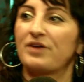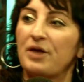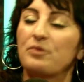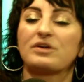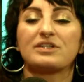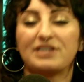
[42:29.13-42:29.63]
Okay,
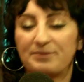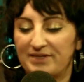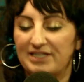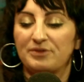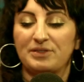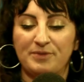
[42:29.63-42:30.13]
let
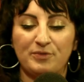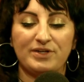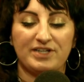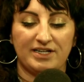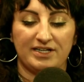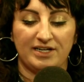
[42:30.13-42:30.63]
me
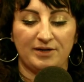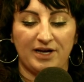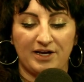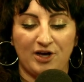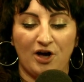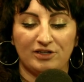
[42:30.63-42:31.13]
read
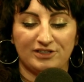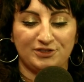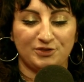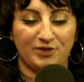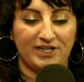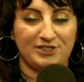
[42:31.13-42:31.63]
a Colin
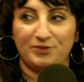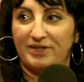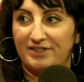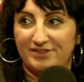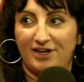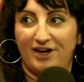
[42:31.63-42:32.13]
story so we can not